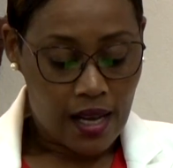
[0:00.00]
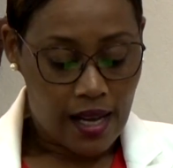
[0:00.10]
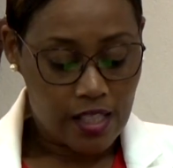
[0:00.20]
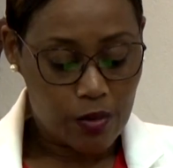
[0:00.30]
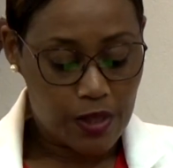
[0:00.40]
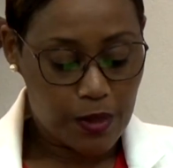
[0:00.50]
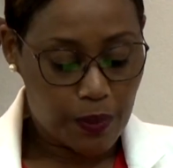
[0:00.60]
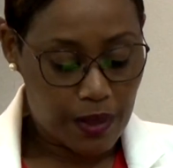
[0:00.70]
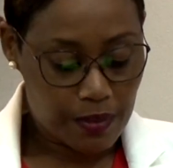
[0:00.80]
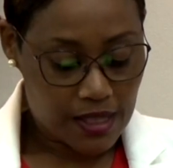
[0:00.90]
As we
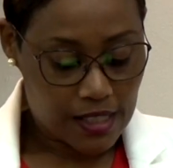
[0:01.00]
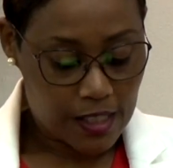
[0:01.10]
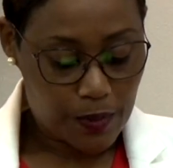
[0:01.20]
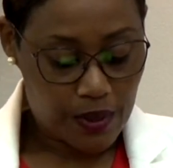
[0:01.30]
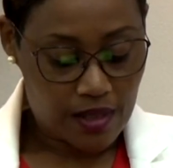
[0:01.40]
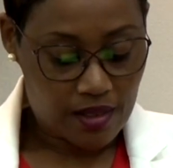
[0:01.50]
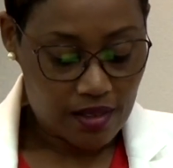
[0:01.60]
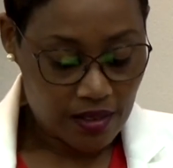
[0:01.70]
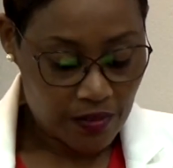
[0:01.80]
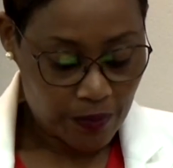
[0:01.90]
speak, Mr.
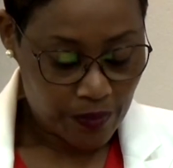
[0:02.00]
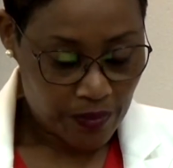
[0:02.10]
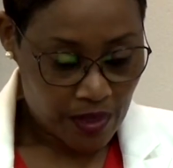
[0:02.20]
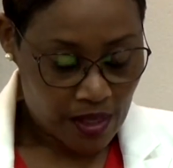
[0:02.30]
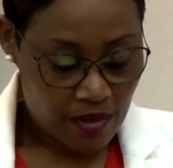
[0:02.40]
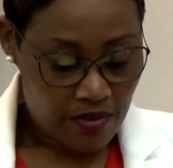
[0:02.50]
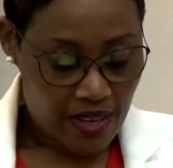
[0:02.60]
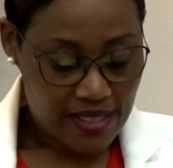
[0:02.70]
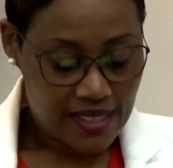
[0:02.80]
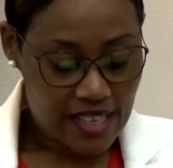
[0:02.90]
Speaker,
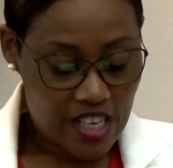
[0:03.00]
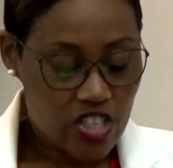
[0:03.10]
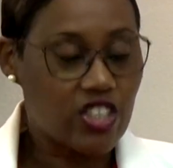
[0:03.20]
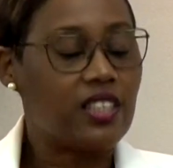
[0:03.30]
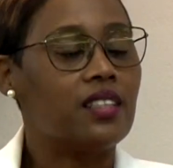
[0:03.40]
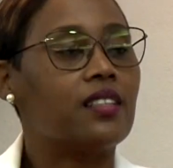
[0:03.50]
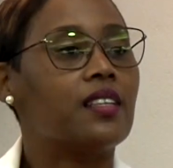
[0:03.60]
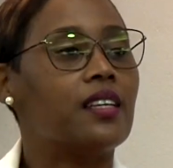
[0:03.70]
vaccination